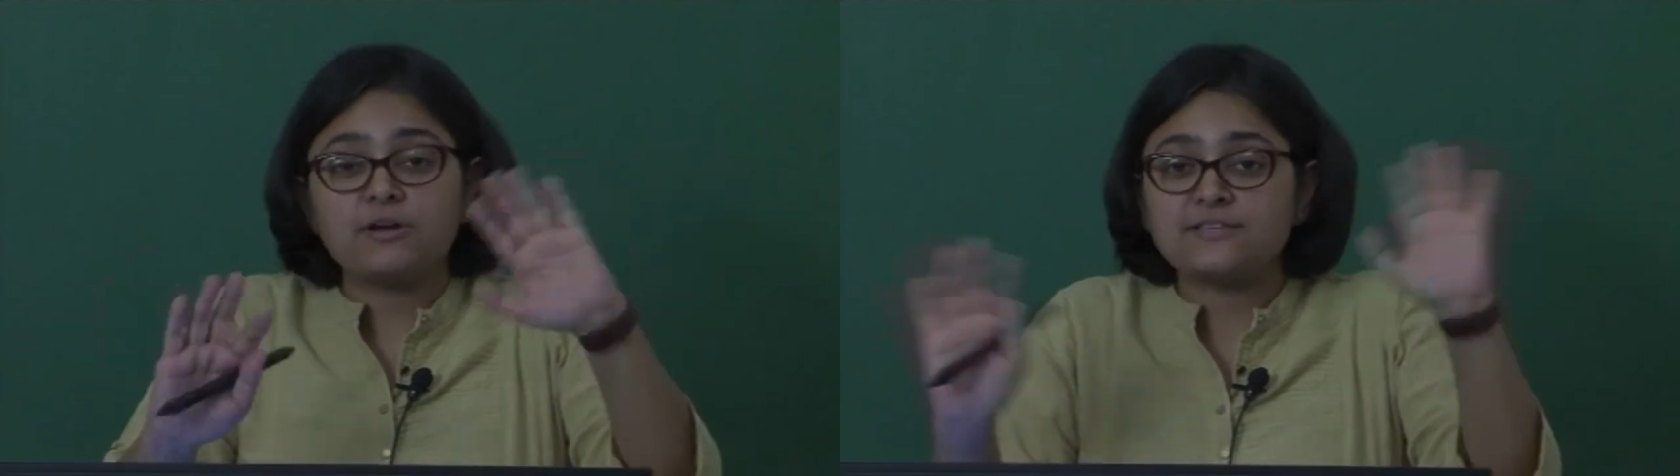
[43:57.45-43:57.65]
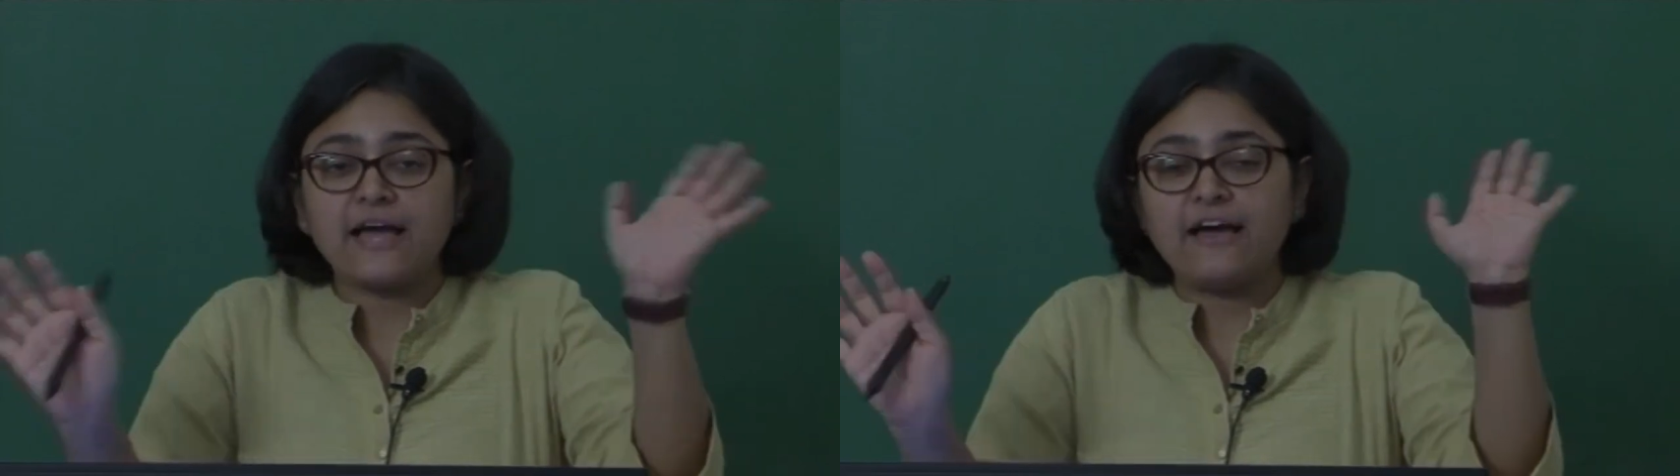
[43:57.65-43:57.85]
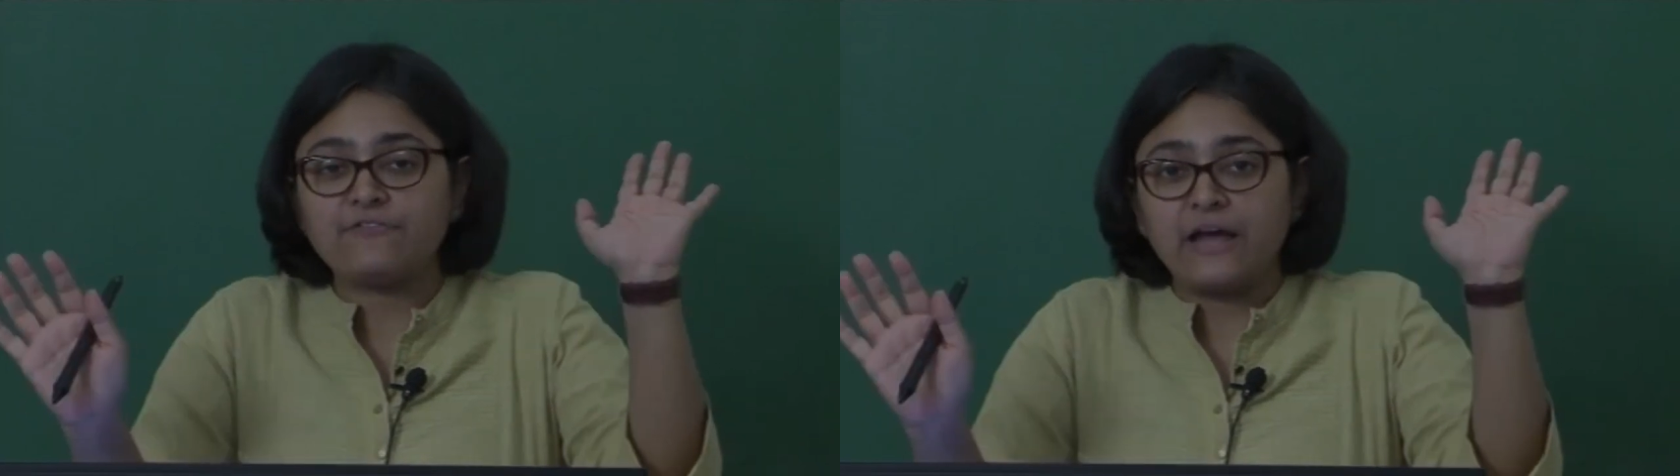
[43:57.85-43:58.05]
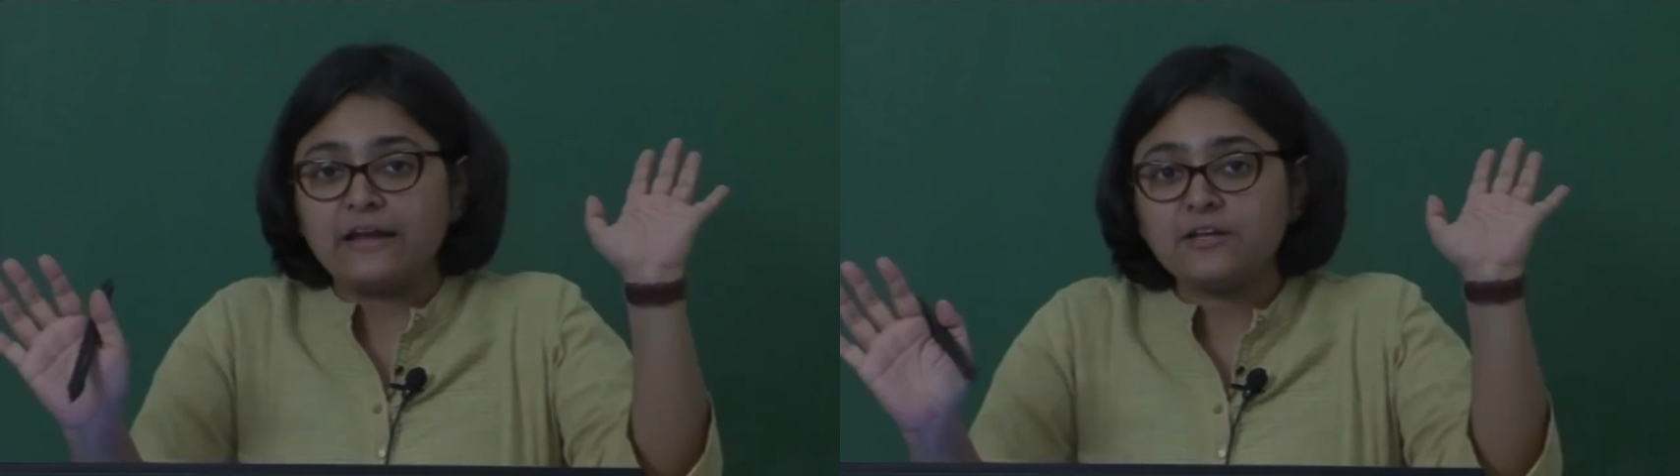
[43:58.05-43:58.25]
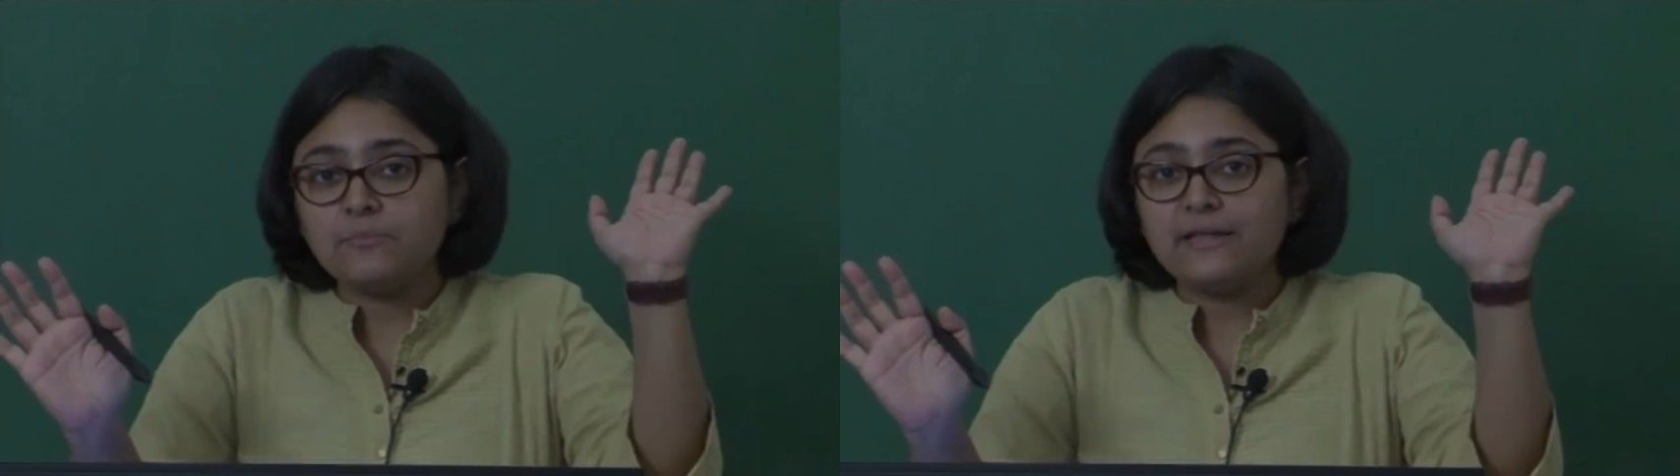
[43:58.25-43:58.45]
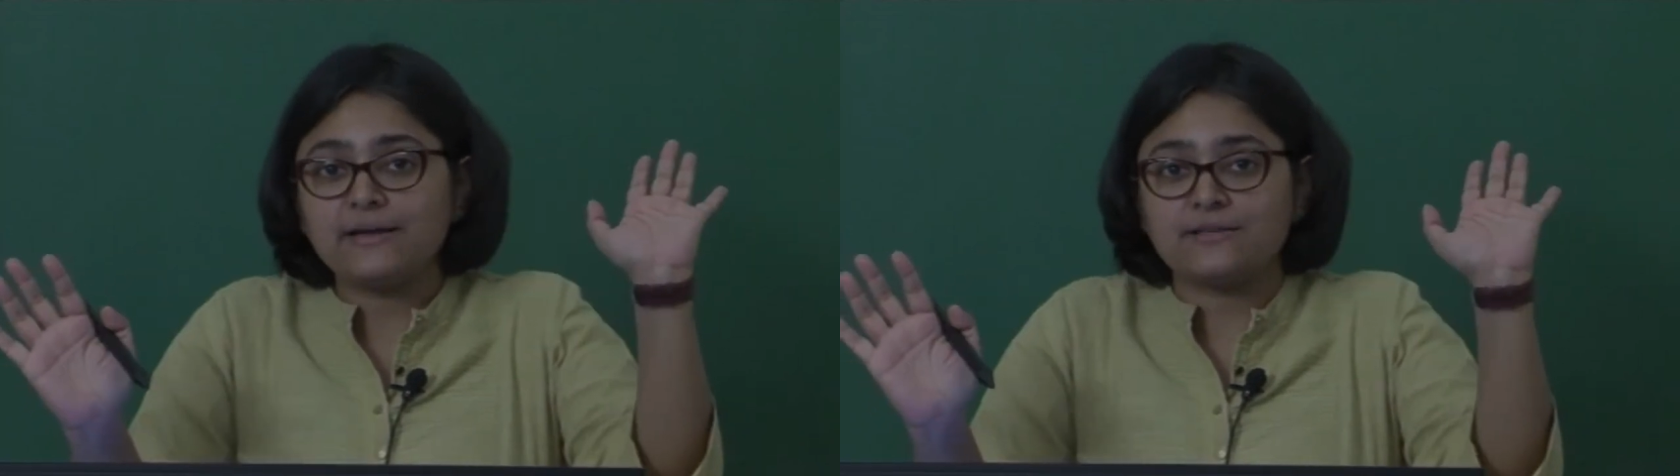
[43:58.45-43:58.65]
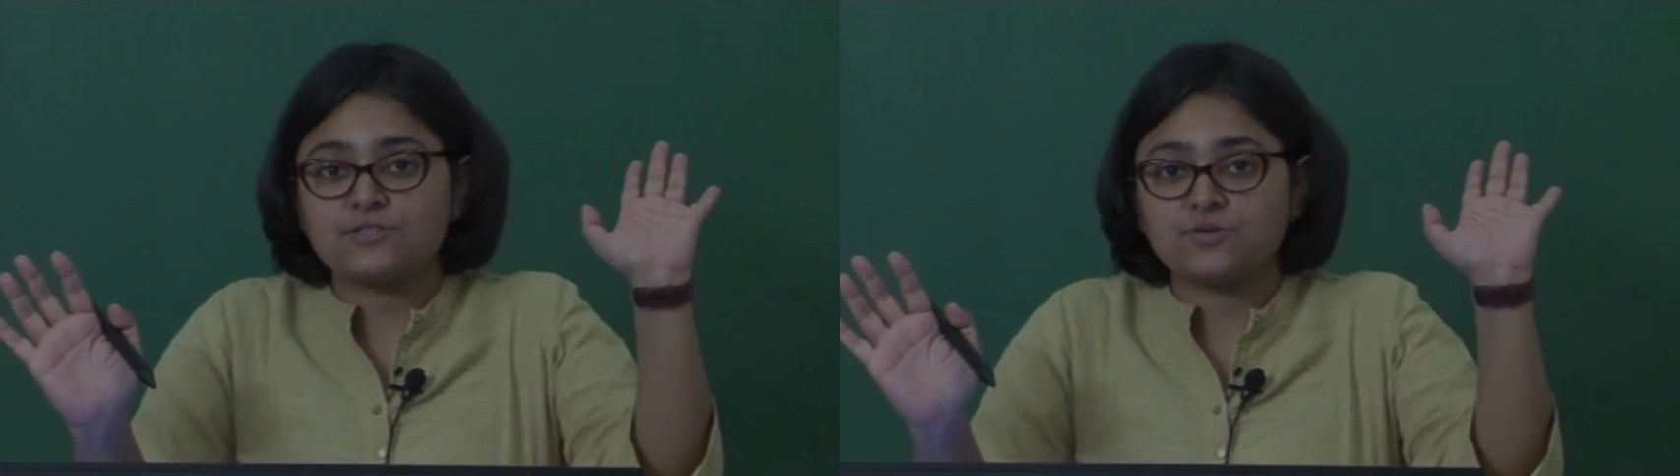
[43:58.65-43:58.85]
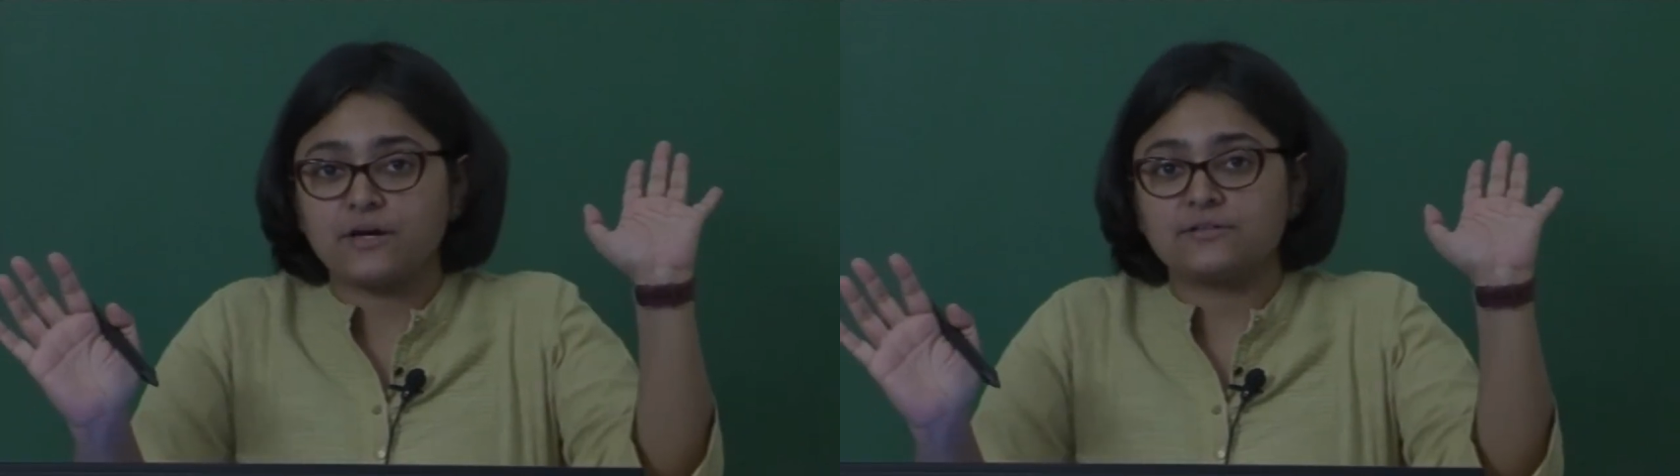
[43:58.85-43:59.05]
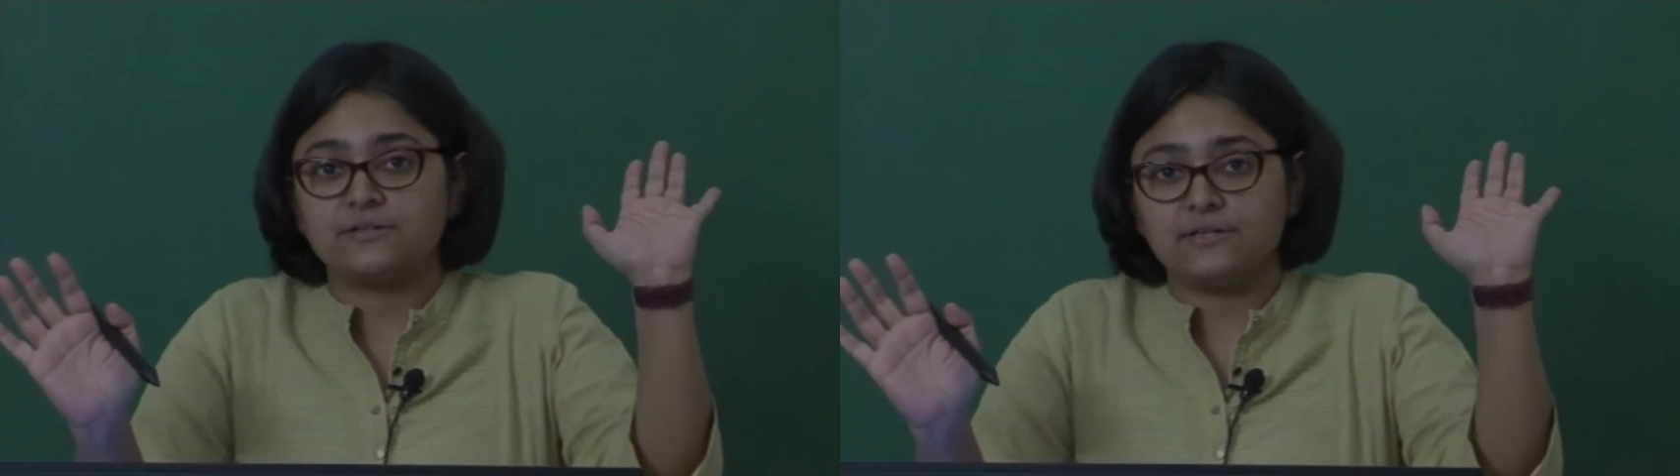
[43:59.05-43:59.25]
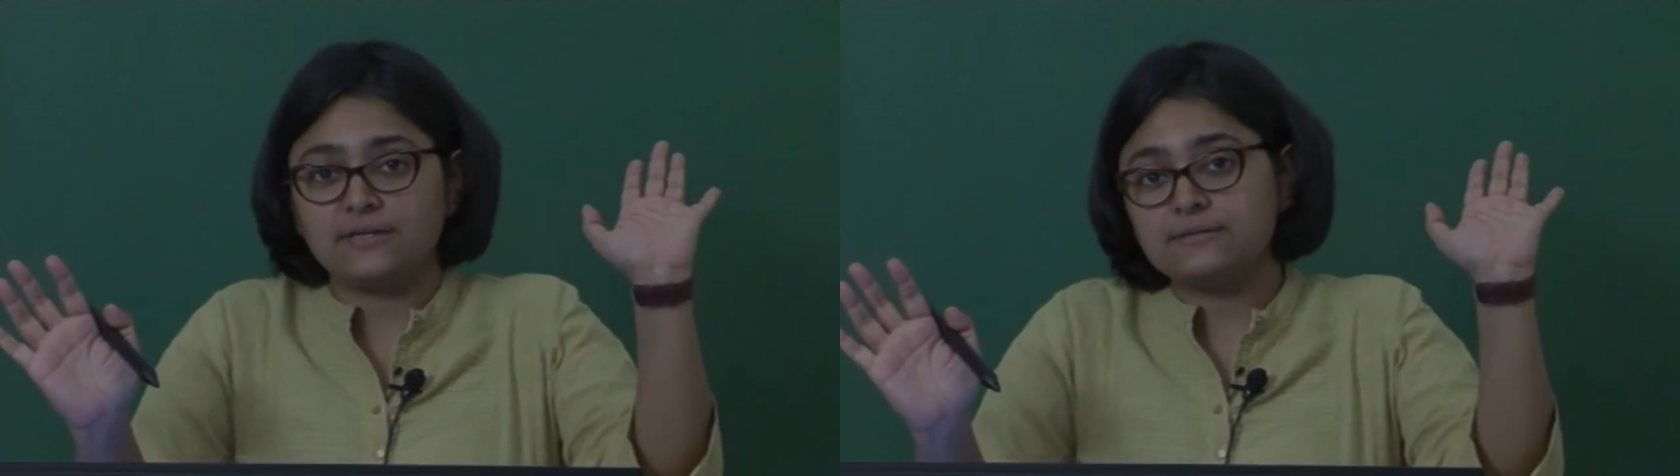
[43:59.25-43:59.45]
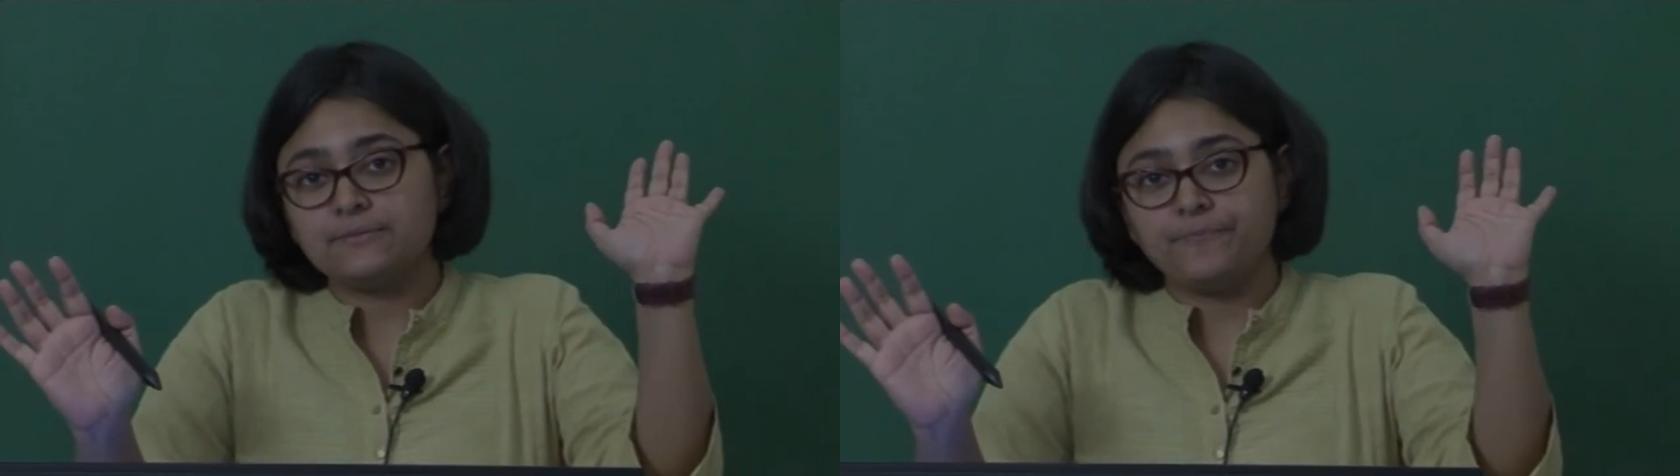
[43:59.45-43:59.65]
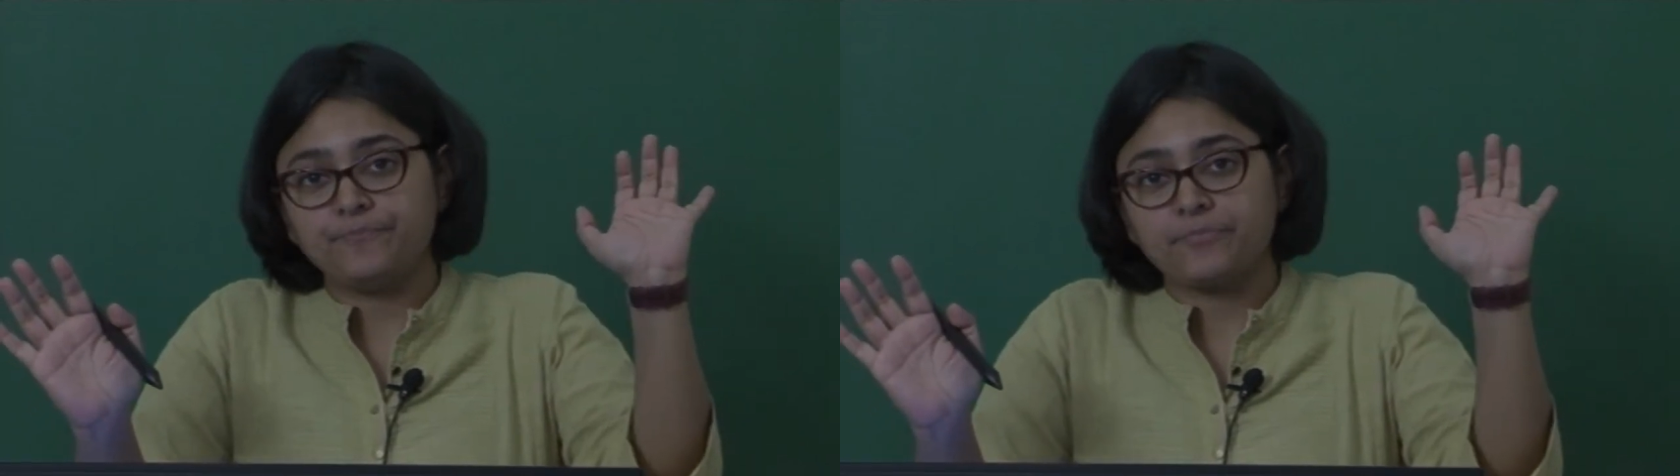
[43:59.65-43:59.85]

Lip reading: because I have randomly constructed it,